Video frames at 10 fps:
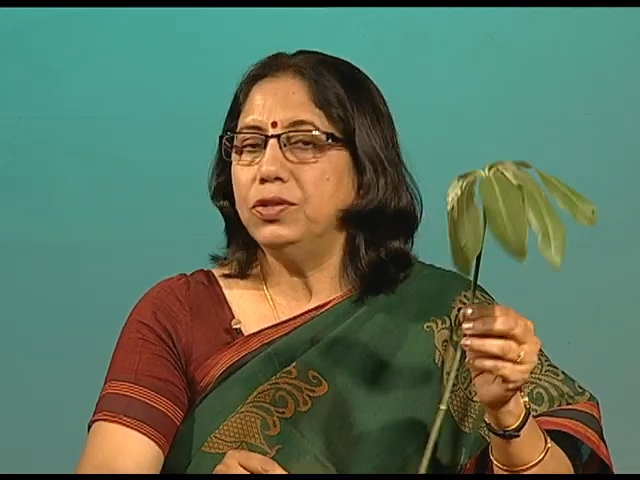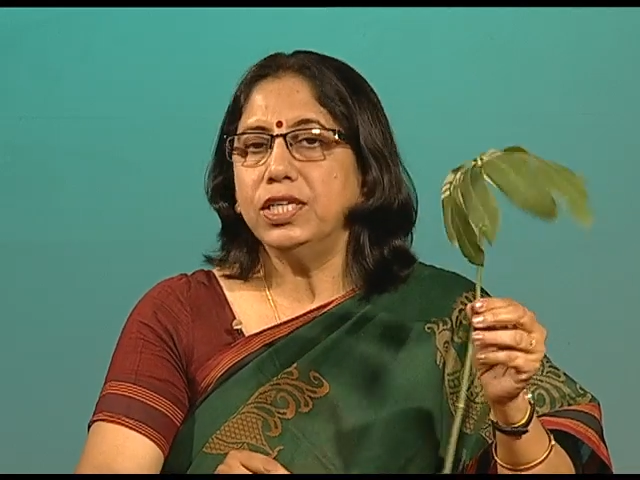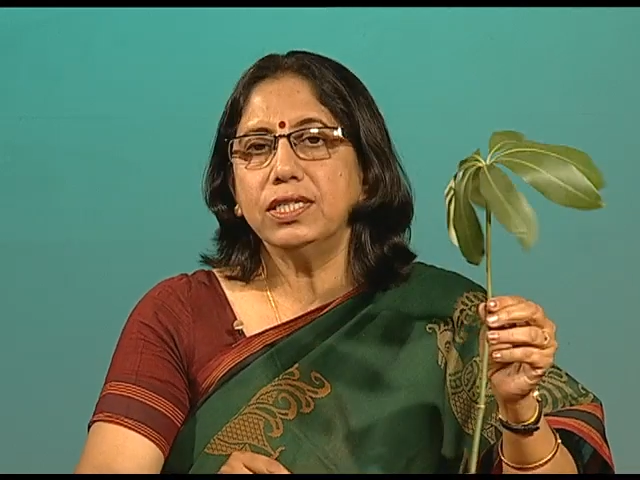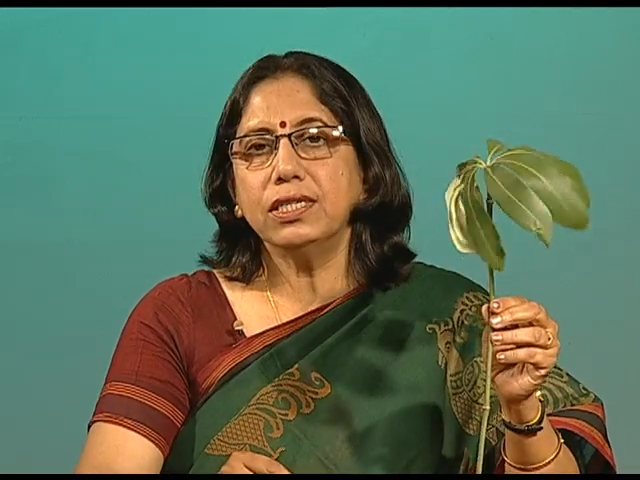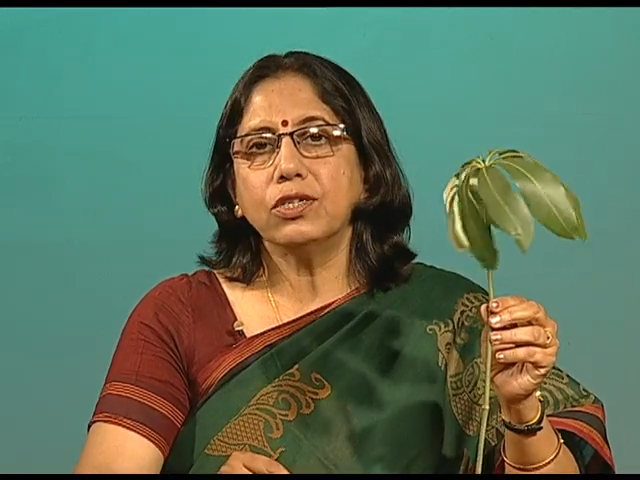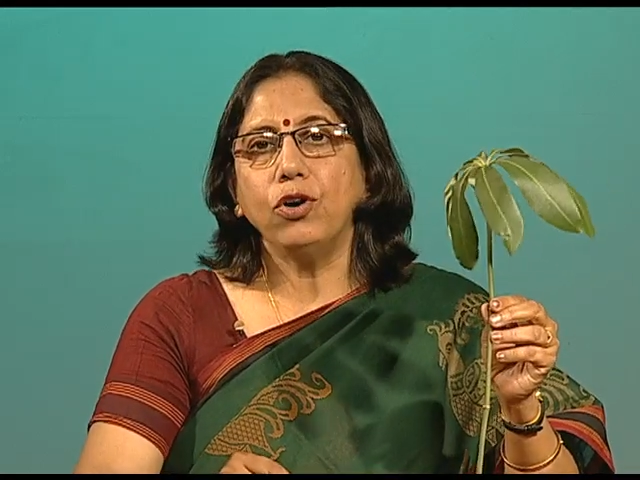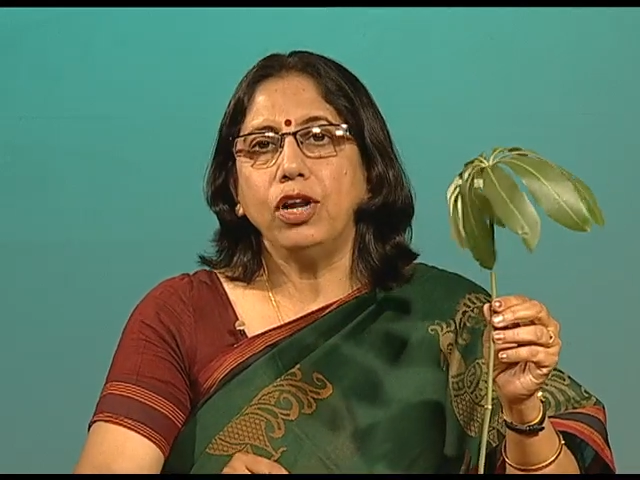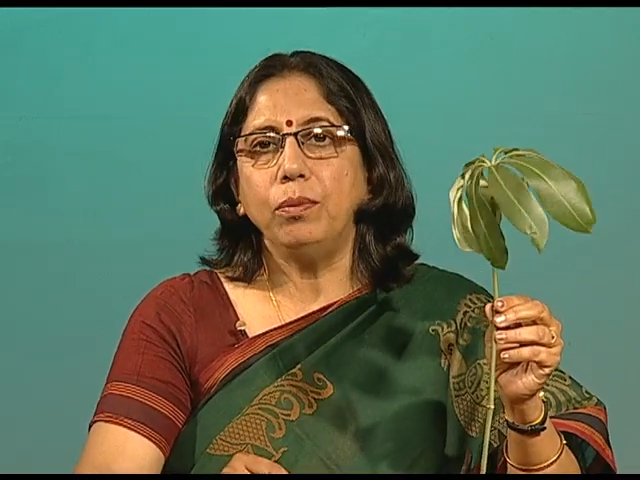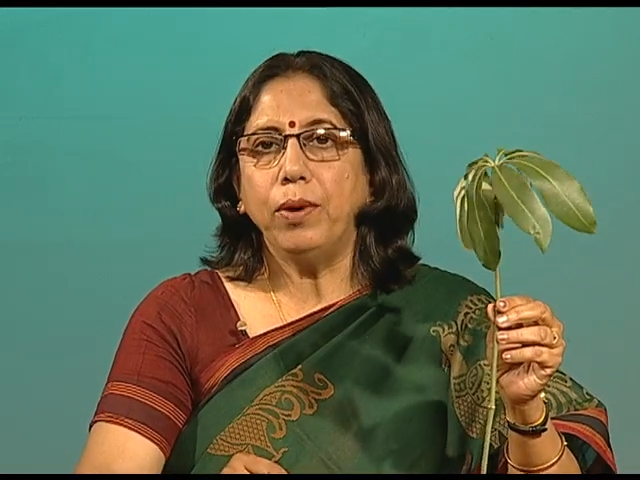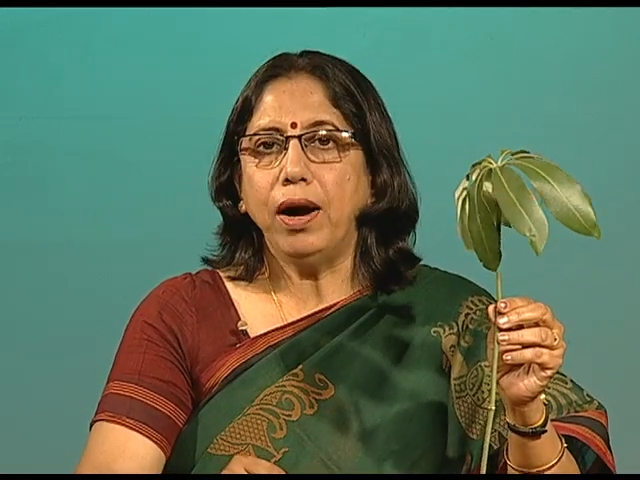This is
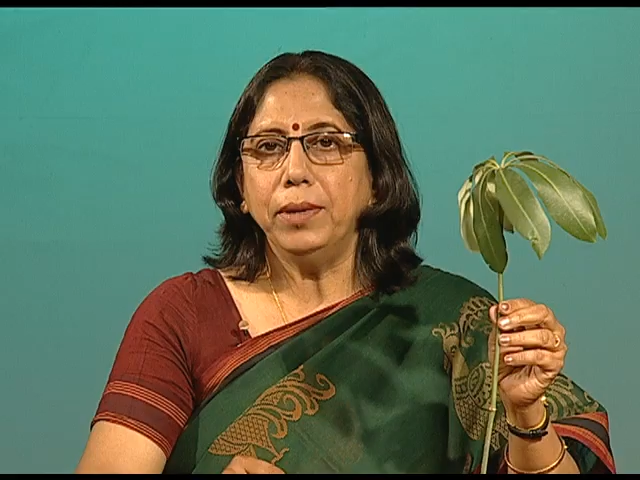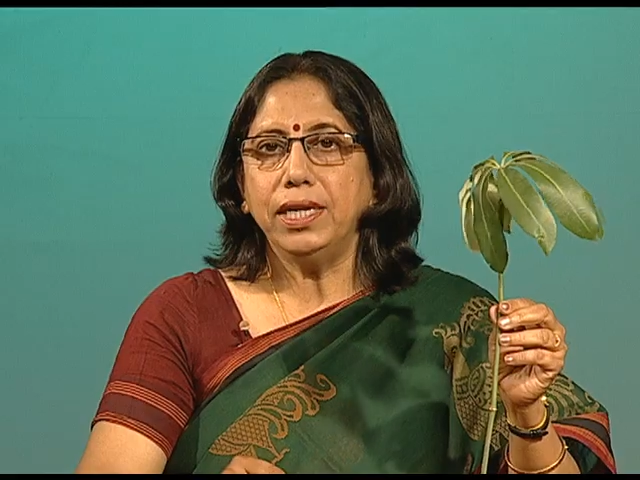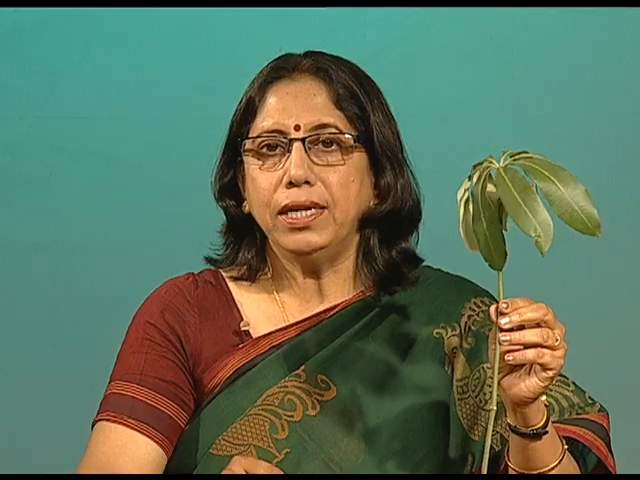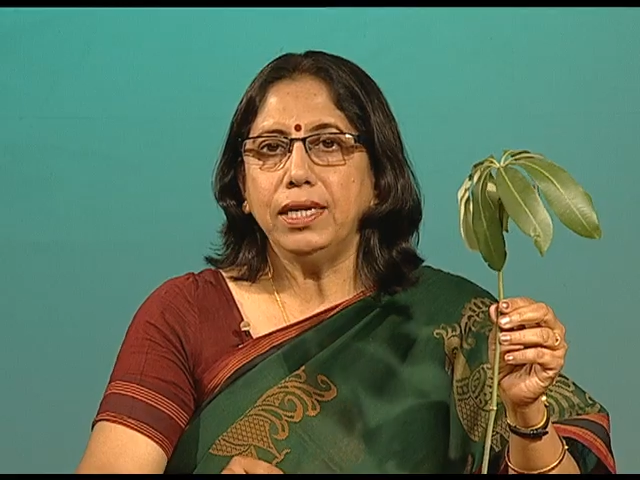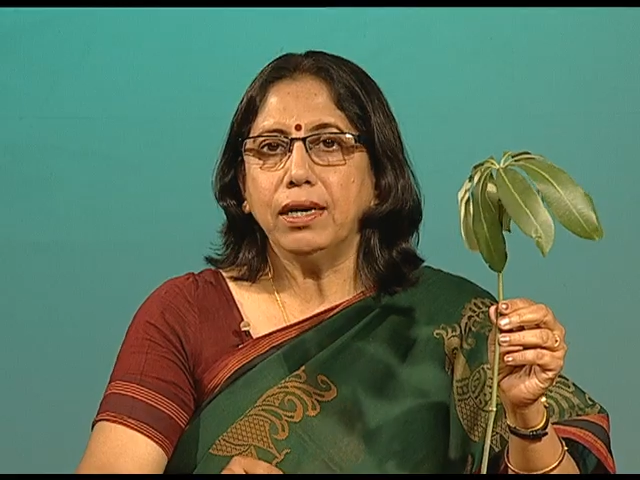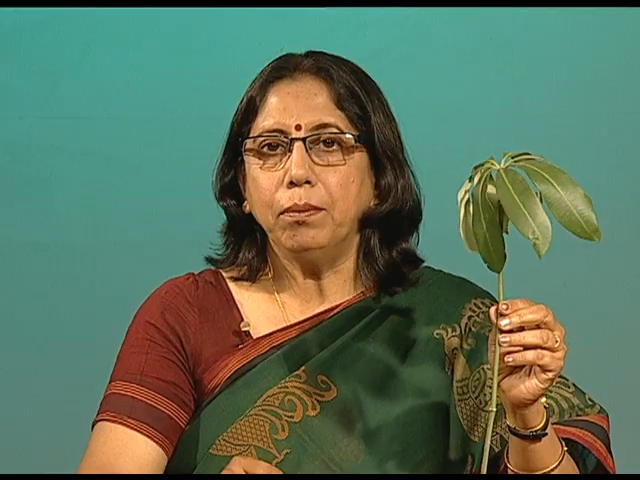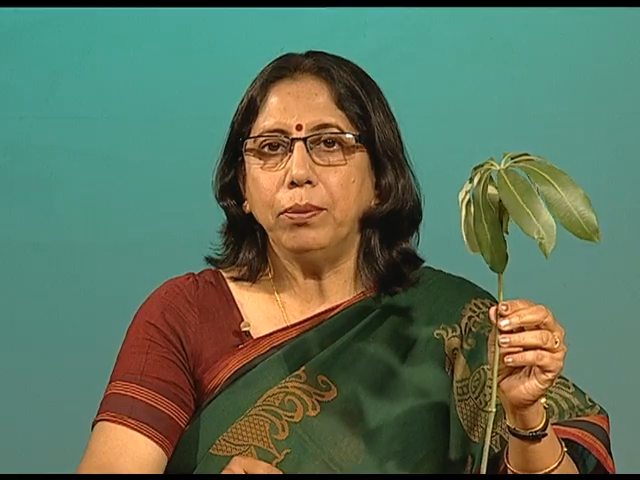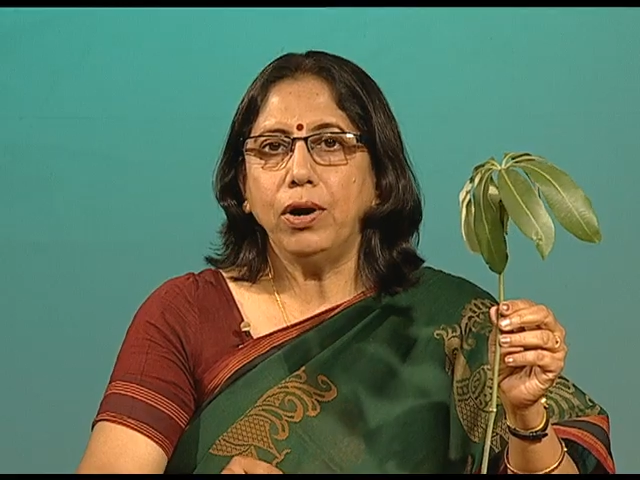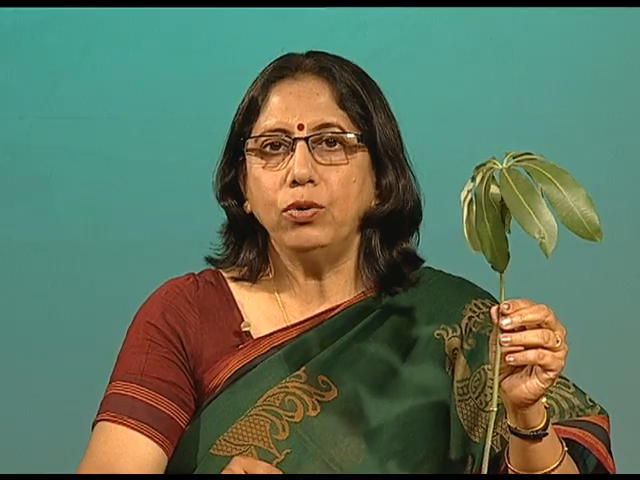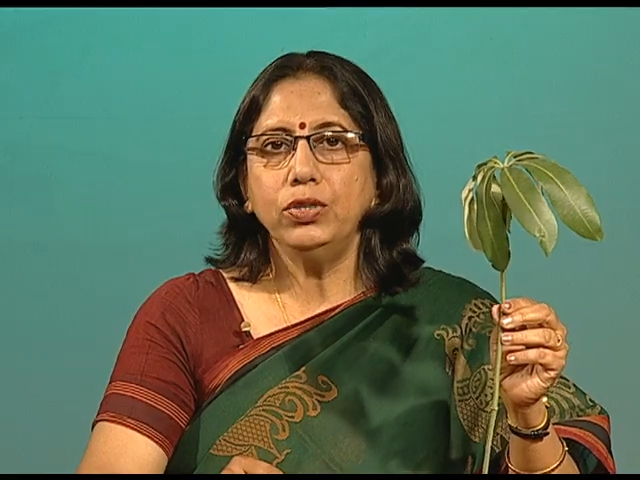called palmately
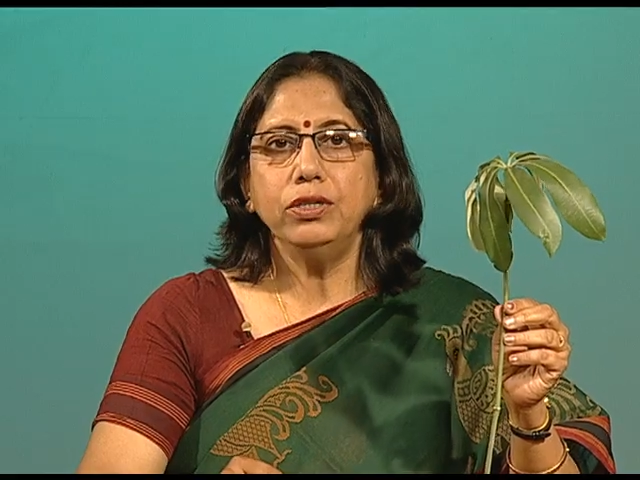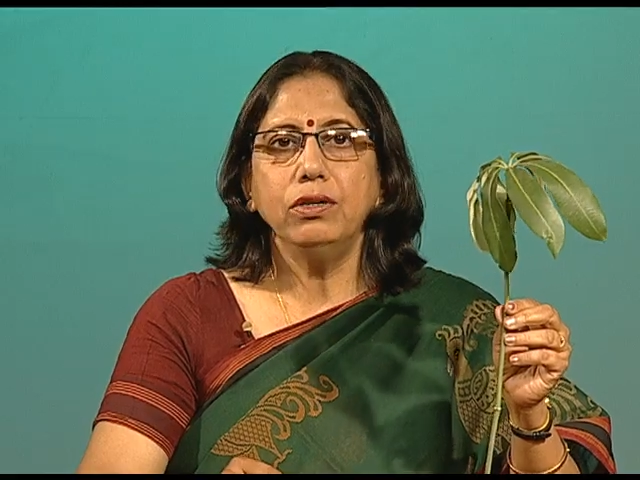compound